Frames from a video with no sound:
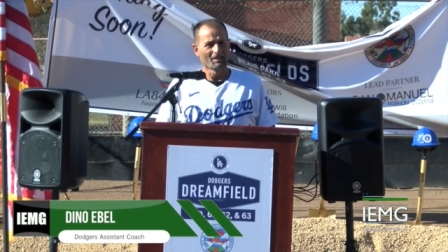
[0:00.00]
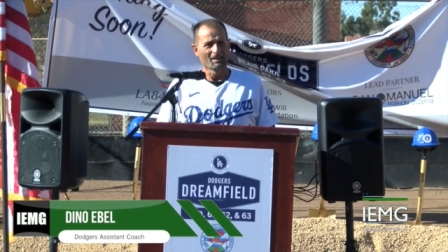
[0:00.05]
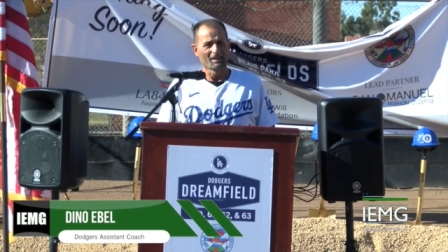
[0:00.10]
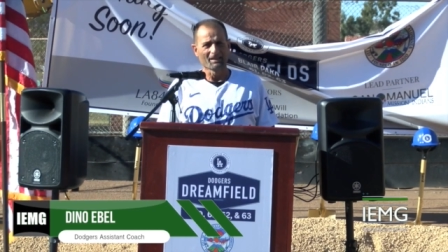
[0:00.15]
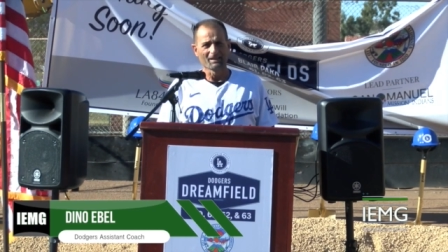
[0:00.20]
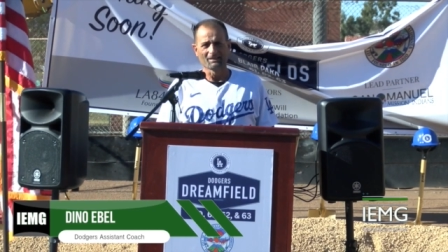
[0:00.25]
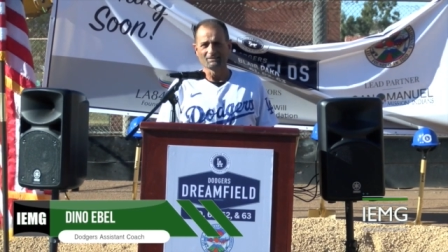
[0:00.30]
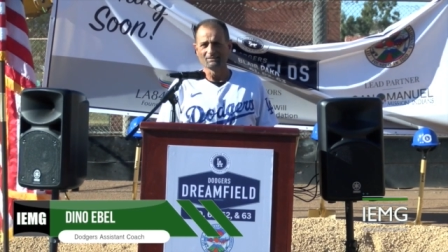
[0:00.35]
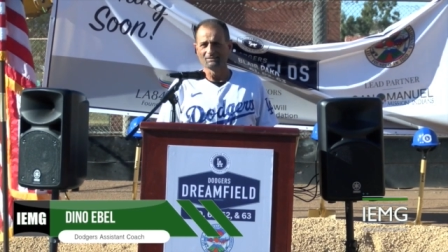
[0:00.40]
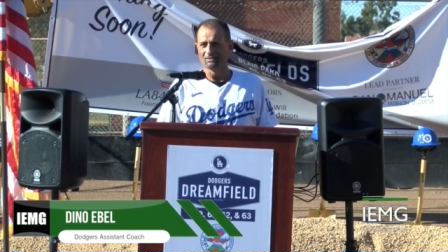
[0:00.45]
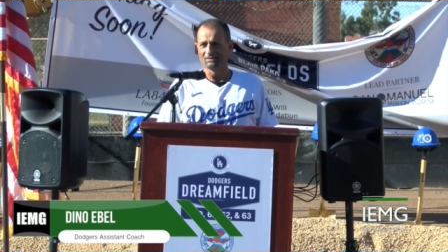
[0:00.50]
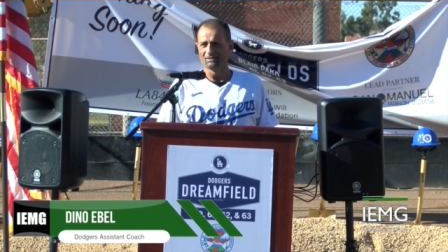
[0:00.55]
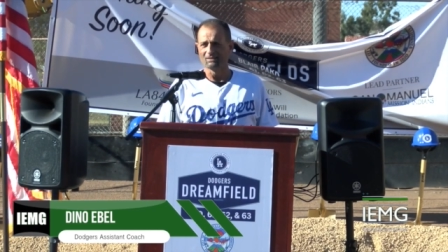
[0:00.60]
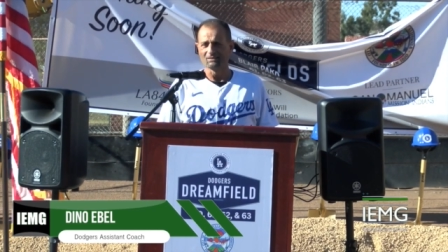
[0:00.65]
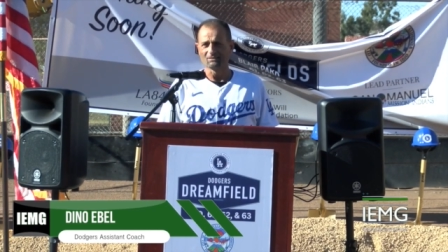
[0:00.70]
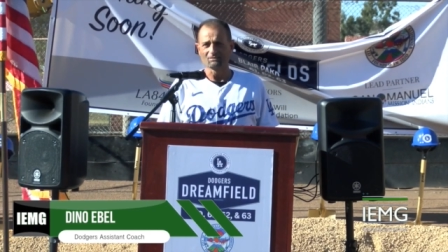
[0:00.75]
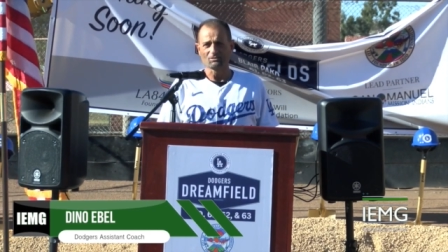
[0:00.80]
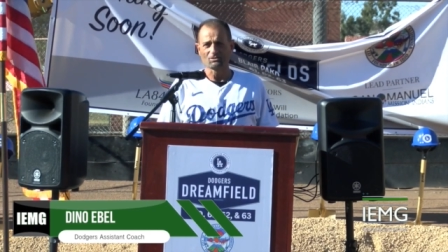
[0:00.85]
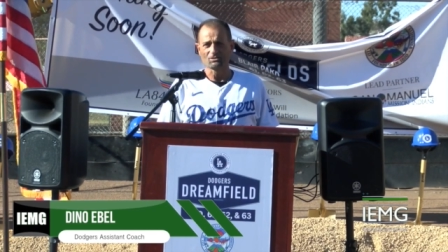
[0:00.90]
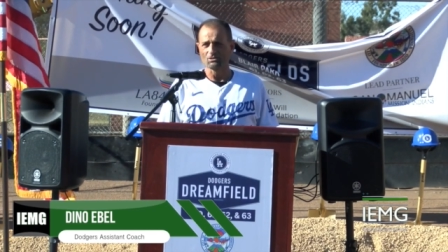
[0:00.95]
and
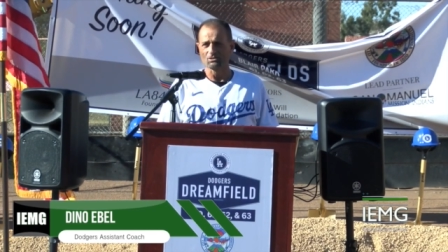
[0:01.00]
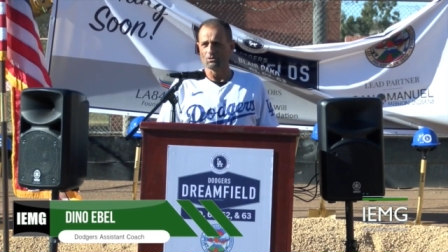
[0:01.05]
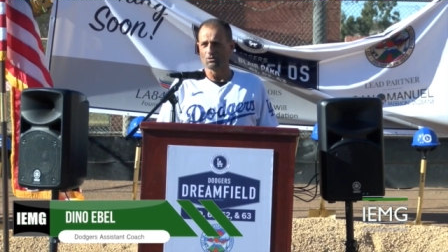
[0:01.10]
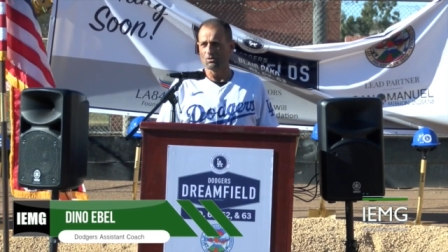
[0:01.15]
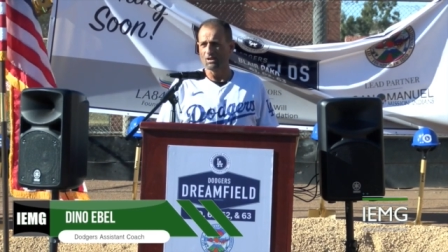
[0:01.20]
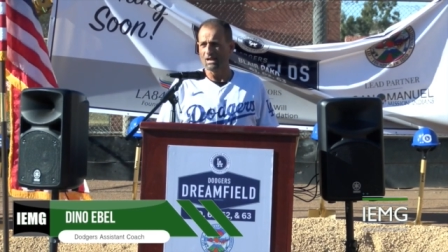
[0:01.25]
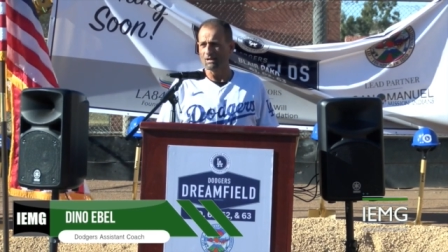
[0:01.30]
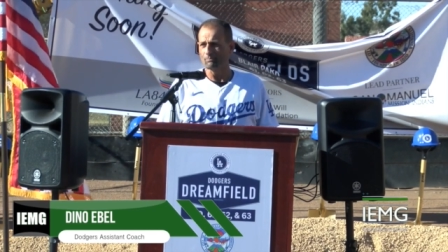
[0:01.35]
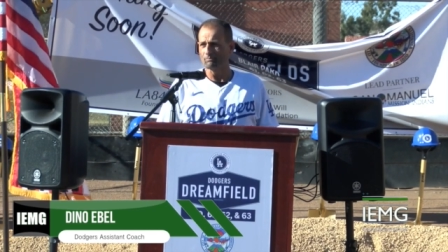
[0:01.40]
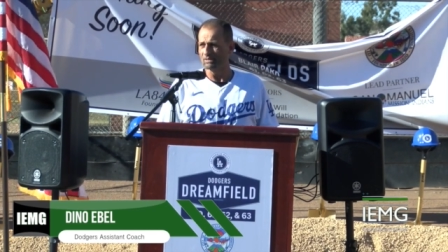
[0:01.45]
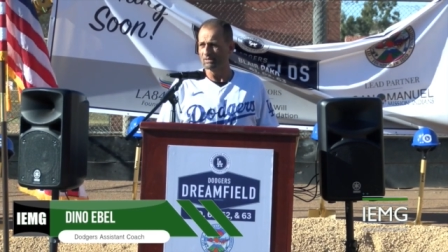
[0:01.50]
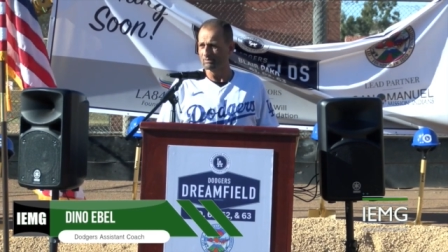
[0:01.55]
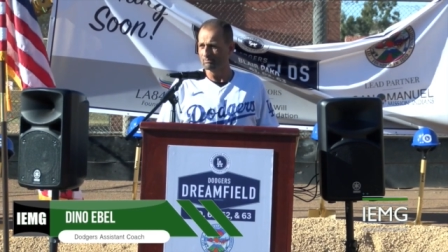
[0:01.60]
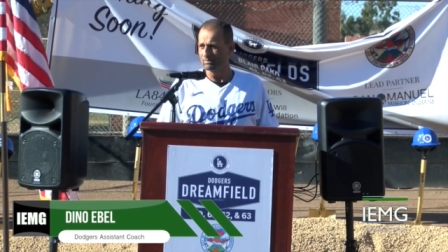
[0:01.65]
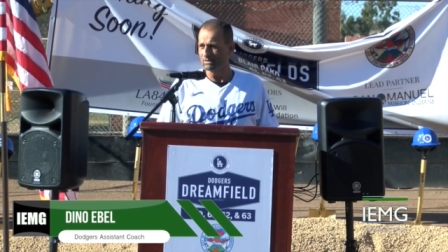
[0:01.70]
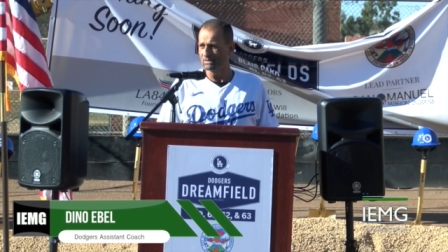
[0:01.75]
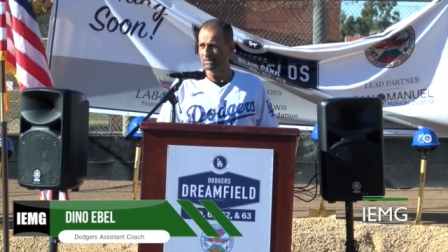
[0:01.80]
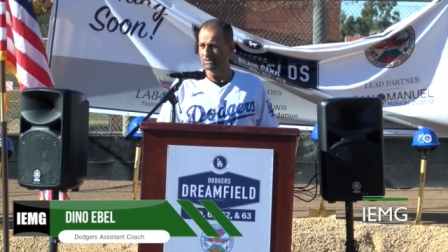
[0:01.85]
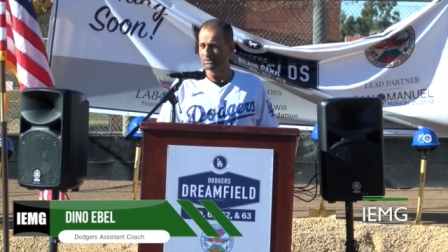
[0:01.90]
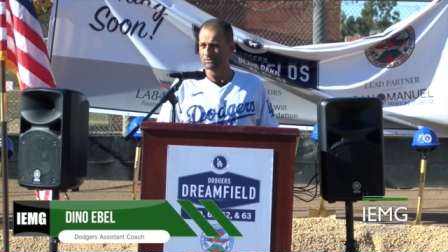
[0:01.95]
uh, so happy to
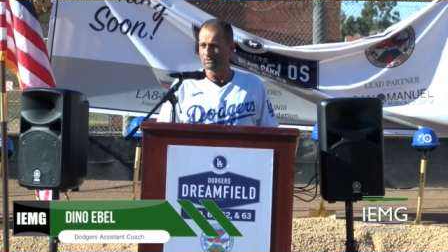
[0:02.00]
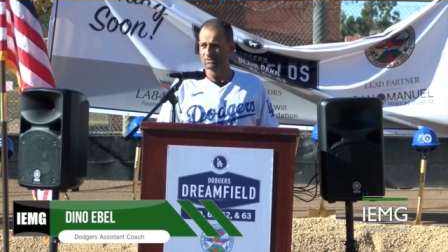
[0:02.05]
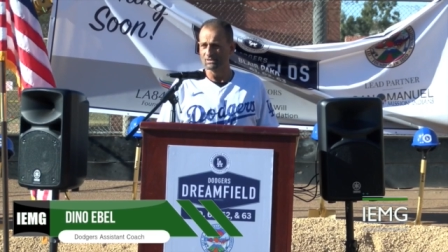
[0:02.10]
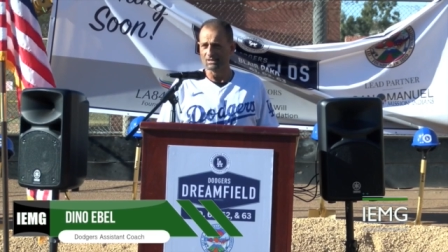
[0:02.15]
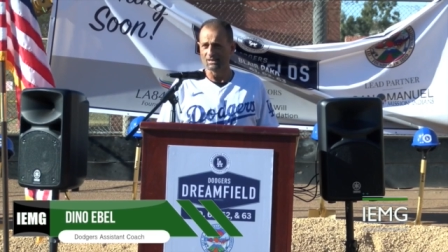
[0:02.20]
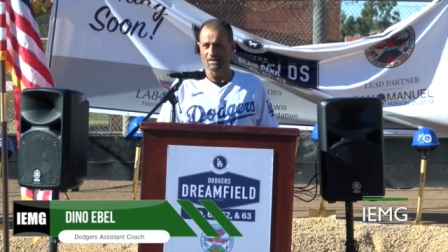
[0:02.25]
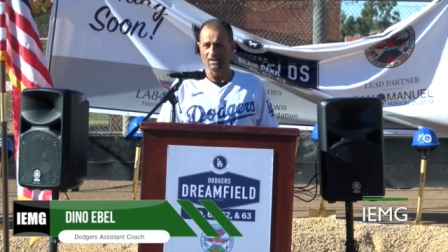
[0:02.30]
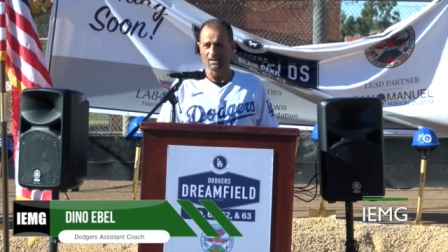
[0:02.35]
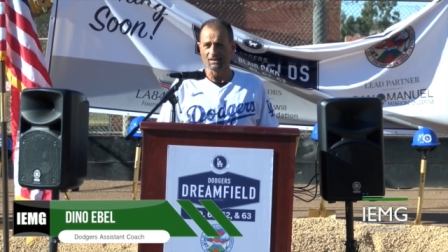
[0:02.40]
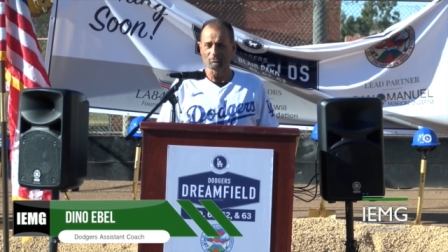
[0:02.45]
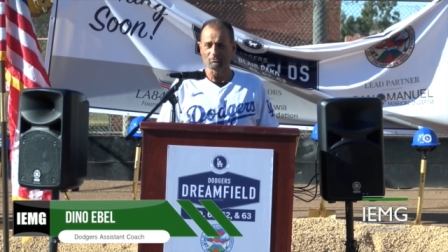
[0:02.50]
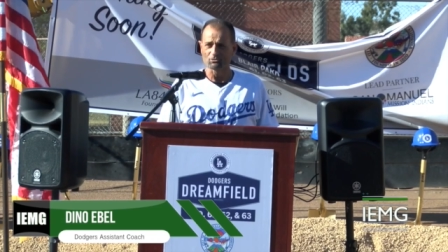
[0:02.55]
be here today.